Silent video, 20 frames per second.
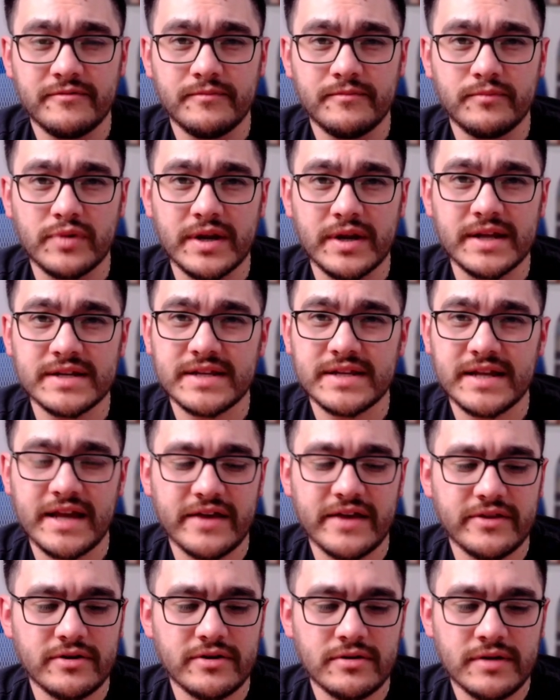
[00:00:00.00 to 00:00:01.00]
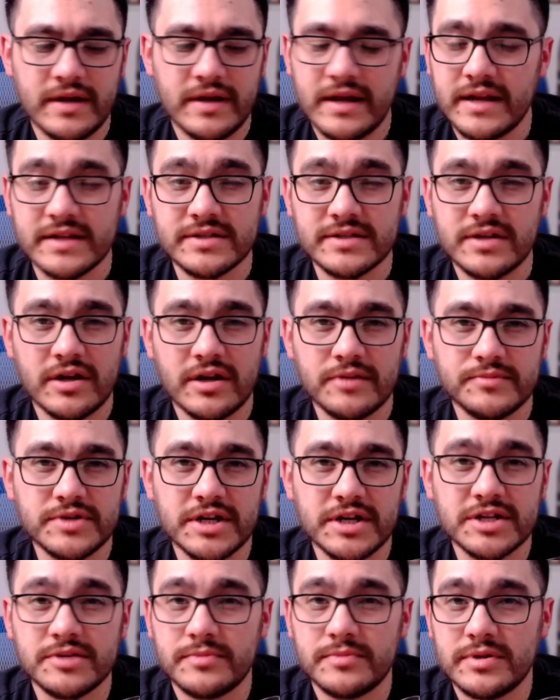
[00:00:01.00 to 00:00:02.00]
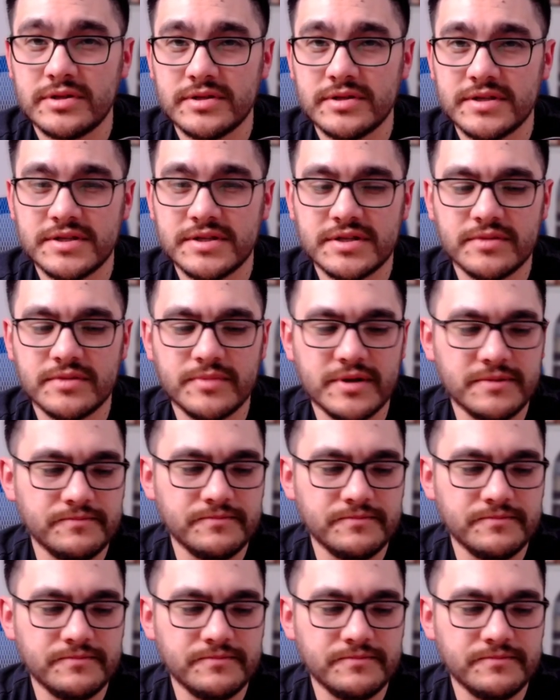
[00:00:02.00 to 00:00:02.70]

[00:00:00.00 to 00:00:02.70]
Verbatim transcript: bring it together, and it's not objectionable, at least to me.